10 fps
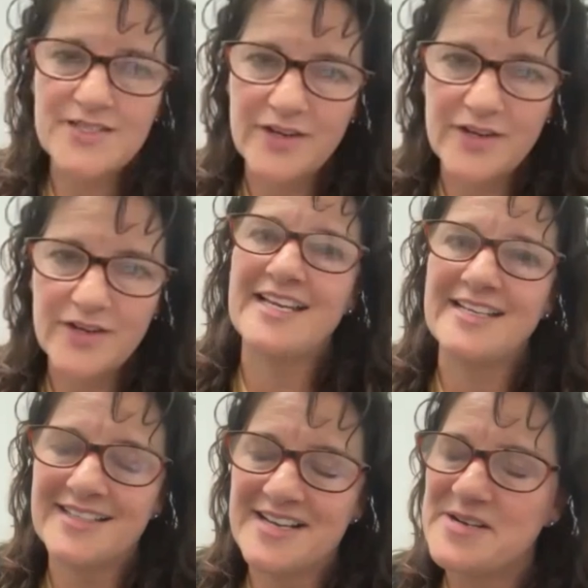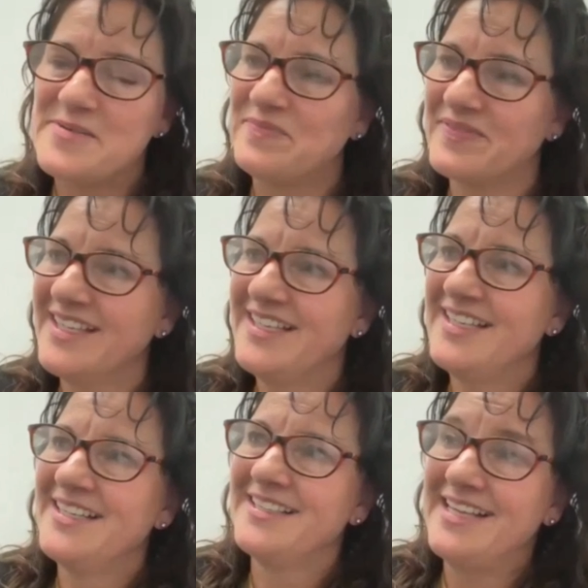asking.
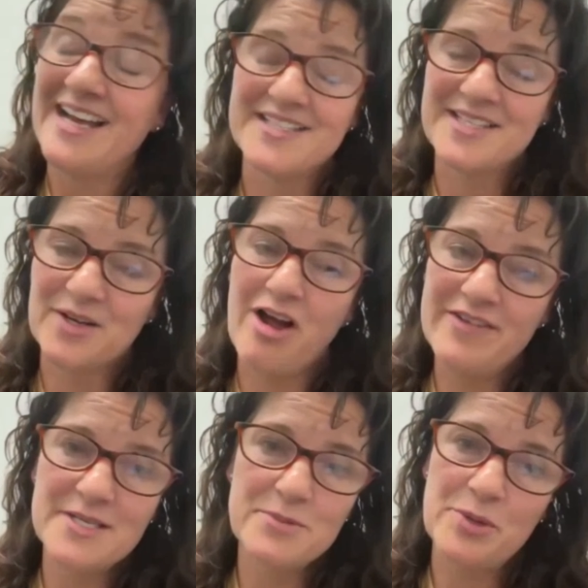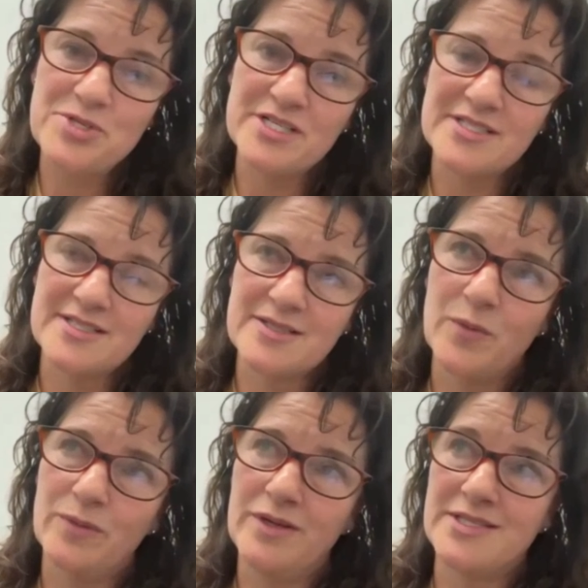Yeah, so coffee subscriptions is
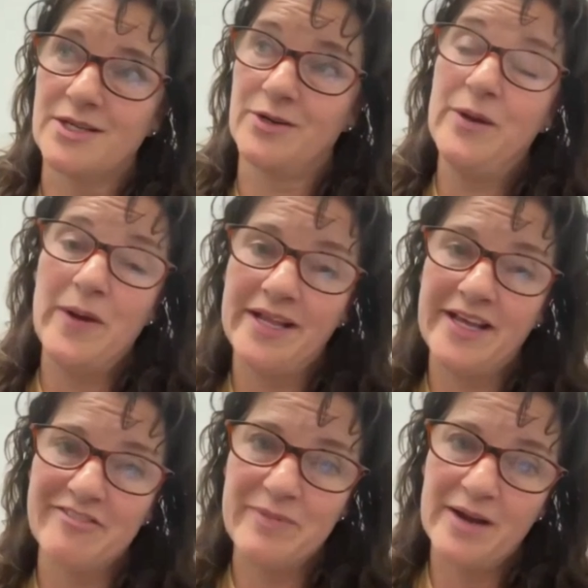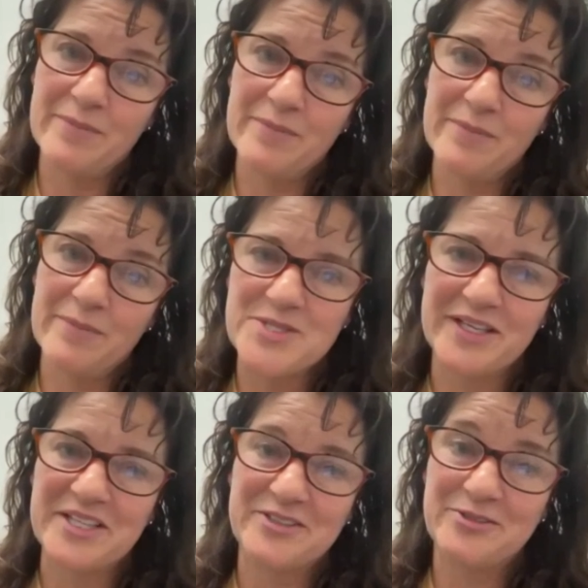a great way to give back, but you can also get
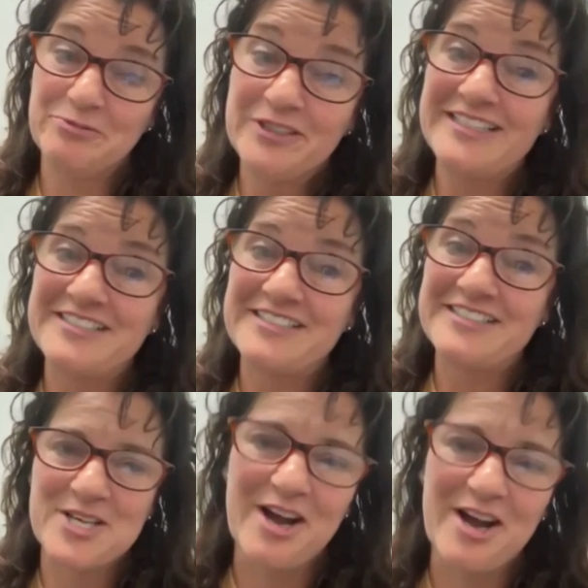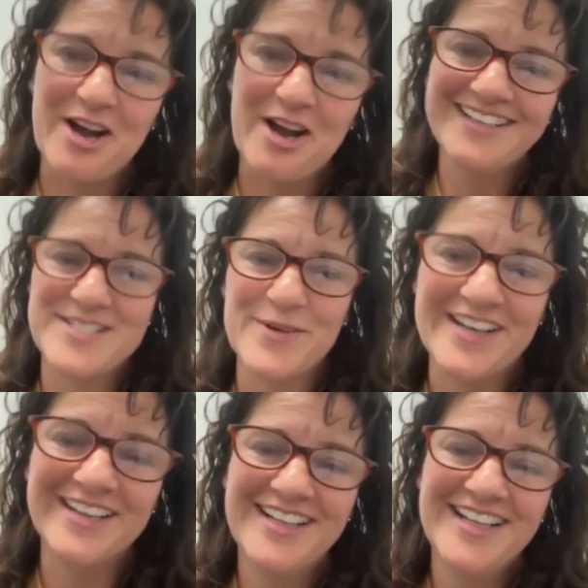the really delicious coffee as
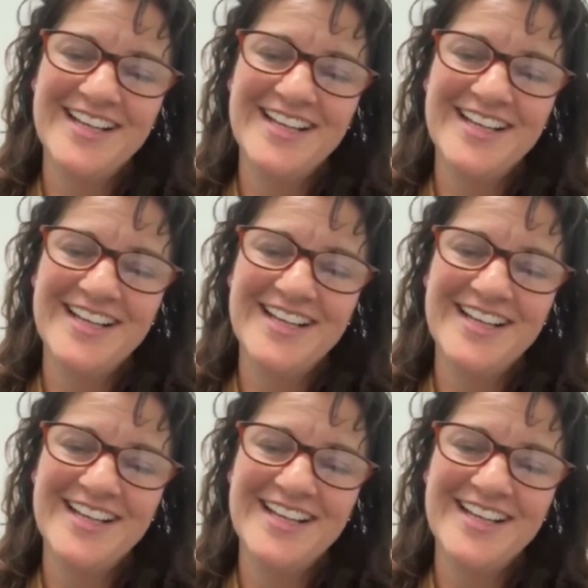well.